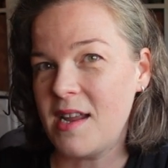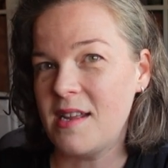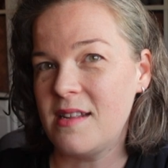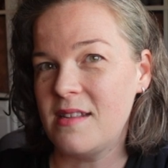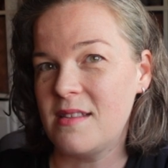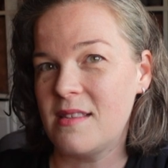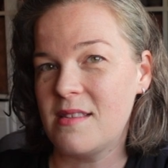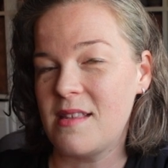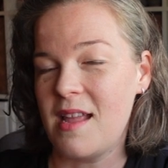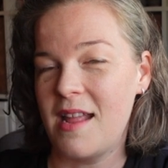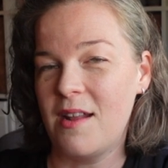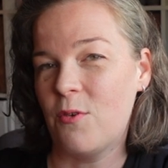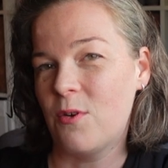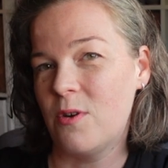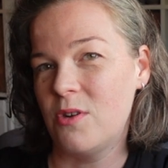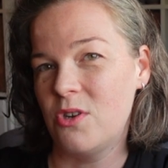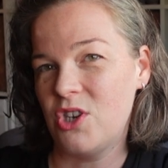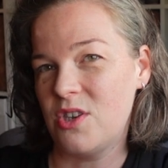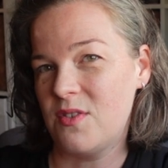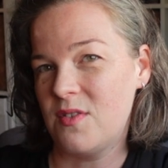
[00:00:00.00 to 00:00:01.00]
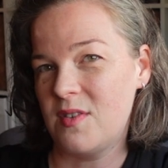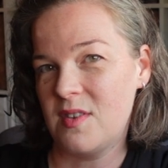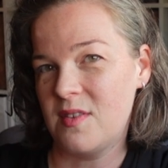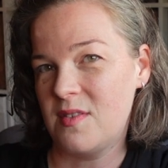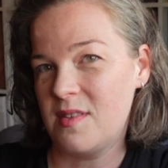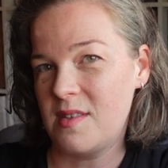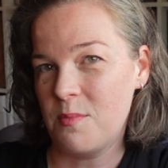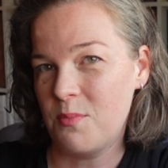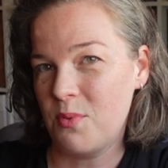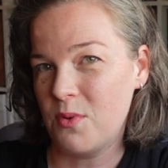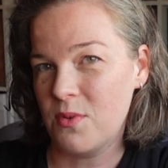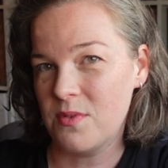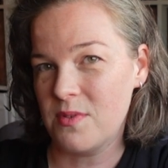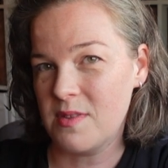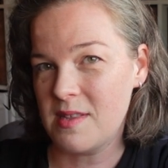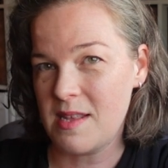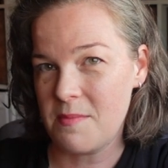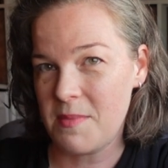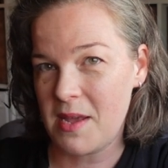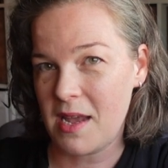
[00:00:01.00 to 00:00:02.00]
It's or just a simple
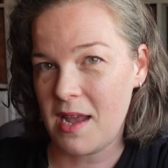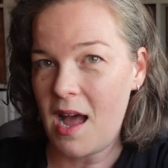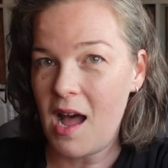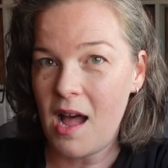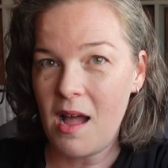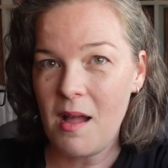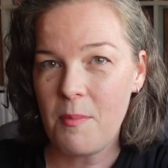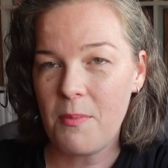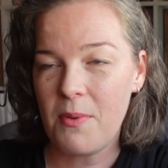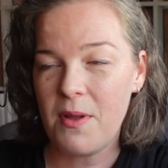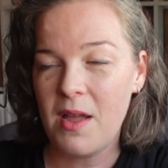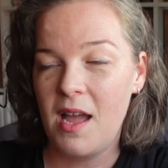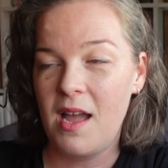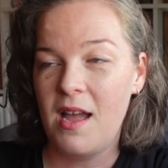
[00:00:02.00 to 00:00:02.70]
seaming up.